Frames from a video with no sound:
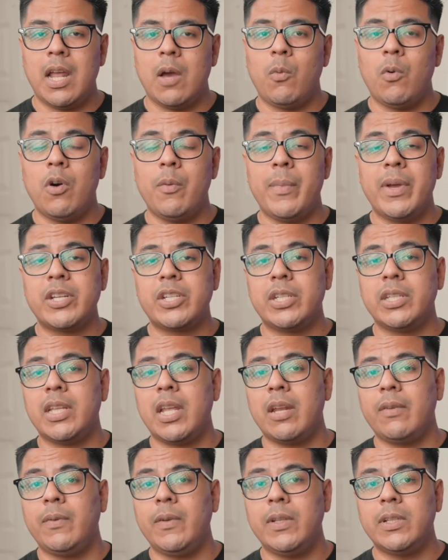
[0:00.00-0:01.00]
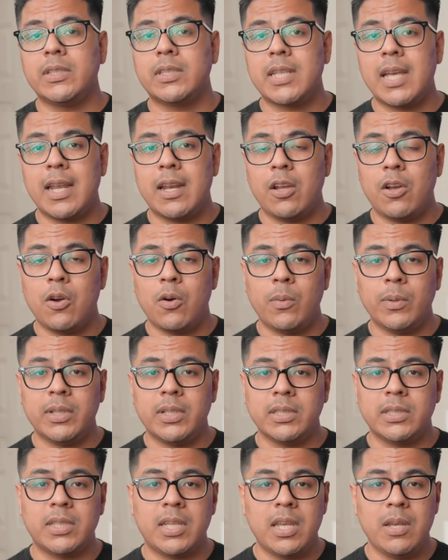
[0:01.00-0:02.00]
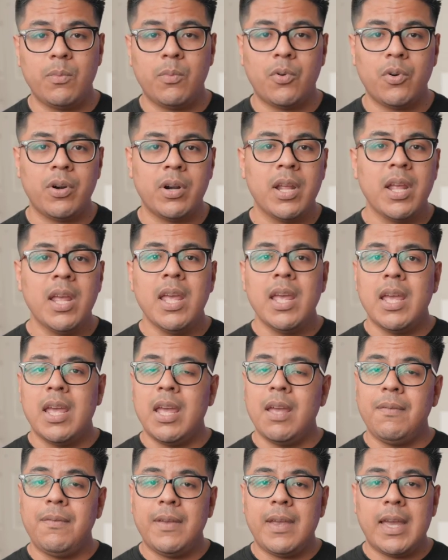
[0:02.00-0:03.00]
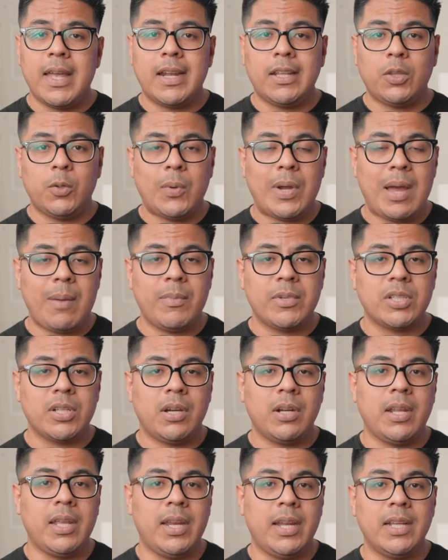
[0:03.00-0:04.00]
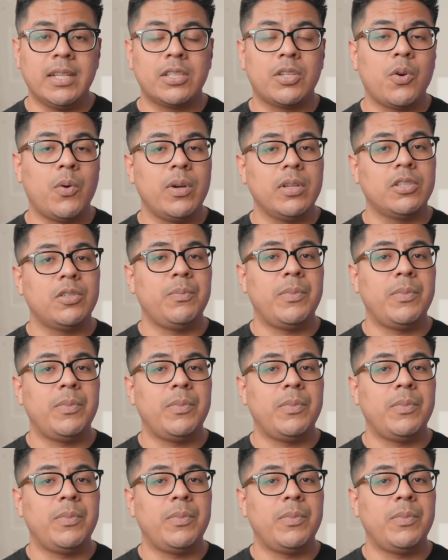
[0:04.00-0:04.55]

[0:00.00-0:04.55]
I will mention that if you decide to go with this keyboard, if you get it through Amazon, it is going to